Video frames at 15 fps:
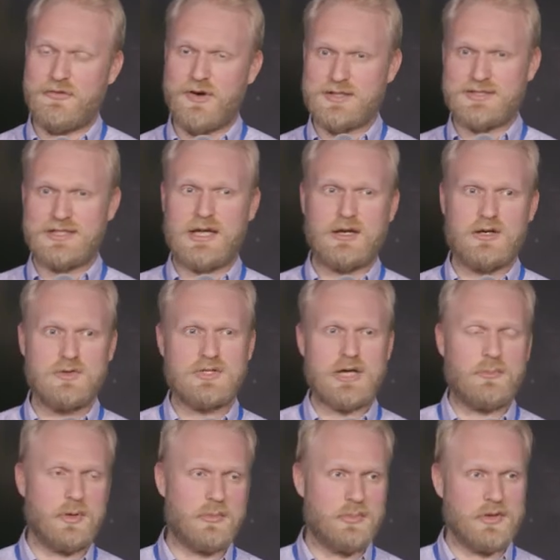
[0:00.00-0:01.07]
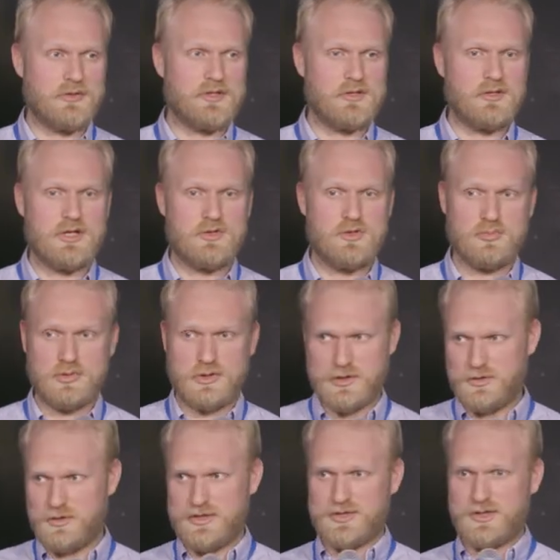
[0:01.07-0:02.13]
for us to get a new template built in, in Drupal
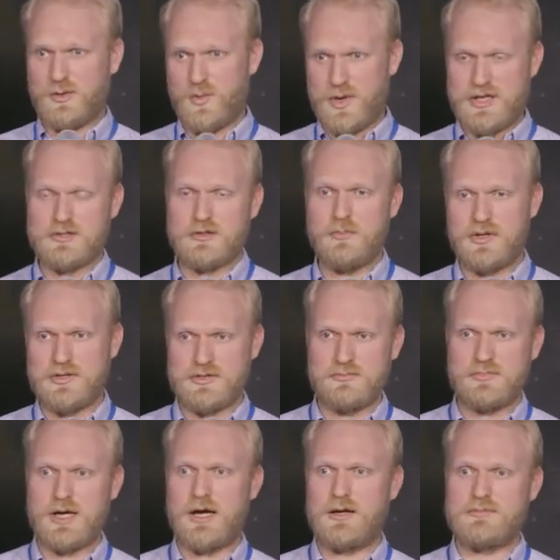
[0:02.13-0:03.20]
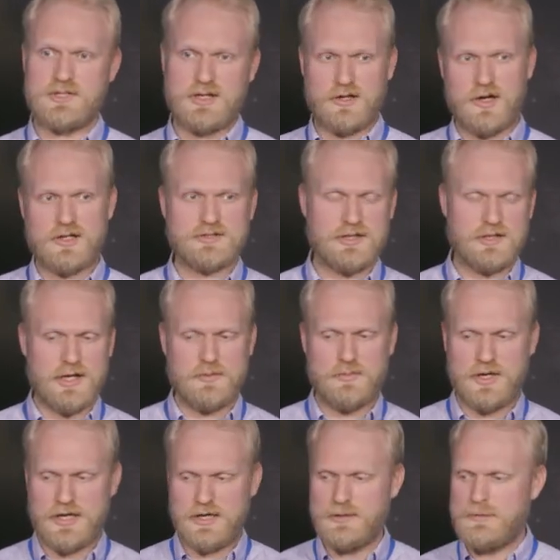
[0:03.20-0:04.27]
literally took weeks or months sometimes, and it cost a lot of
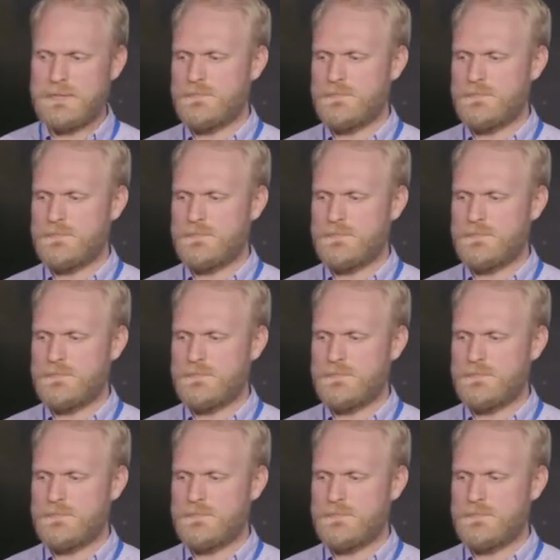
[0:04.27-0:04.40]
money,